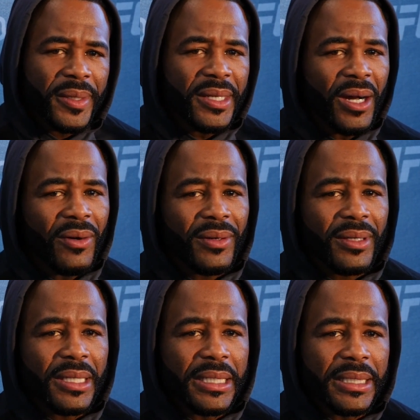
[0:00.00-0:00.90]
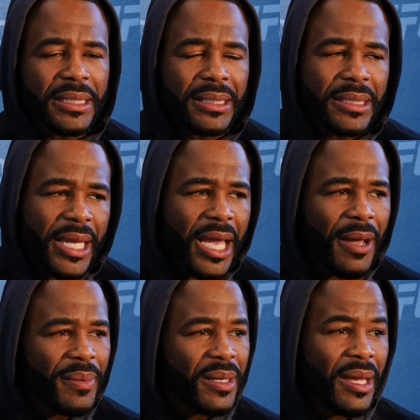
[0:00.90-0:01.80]
You know,
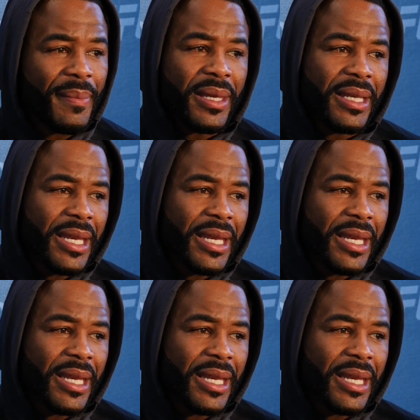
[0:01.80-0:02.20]
yeah, I mean,